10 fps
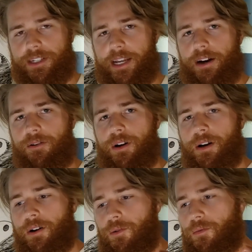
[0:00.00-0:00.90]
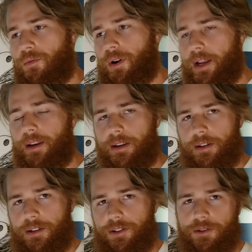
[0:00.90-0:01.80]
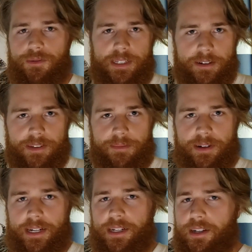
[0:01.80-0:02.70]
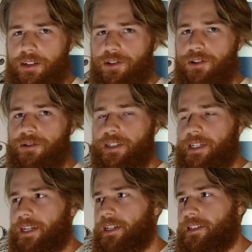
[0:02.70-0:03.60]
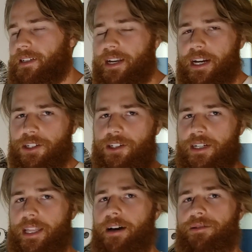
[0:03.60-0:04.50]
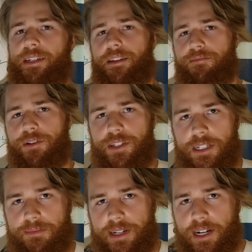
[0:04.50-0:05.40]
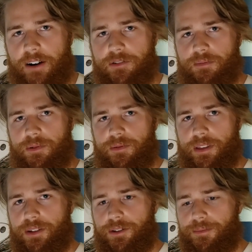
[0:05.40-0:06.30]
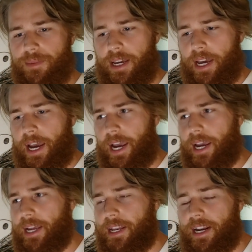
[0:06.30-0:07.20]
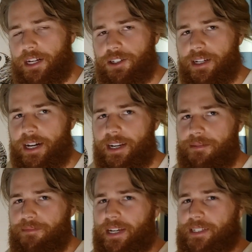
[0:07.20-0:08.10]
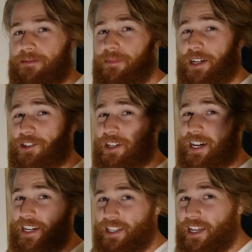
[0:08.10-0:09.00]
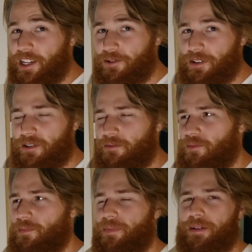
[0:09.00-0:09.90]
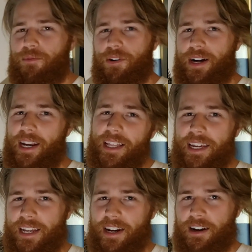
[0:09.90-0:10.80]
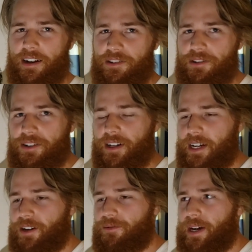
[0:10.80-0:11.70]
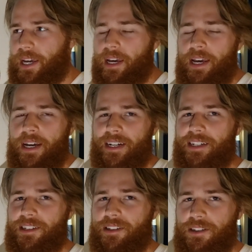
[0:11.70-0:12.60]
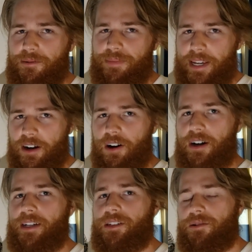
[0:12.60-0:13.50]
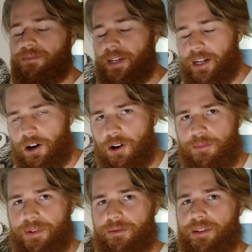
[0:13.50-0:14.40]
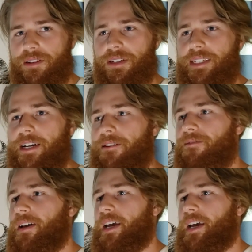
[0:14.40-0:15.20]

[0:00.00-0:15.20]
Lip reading: Now, what you do with self-deprecating jokes is it actually allows the other person to be comfortable with you, and it actually kind of makes them actually kind of like you a little bit more, kind of like in an underdog kind of way. Because you're being honest, you're being open with yourself,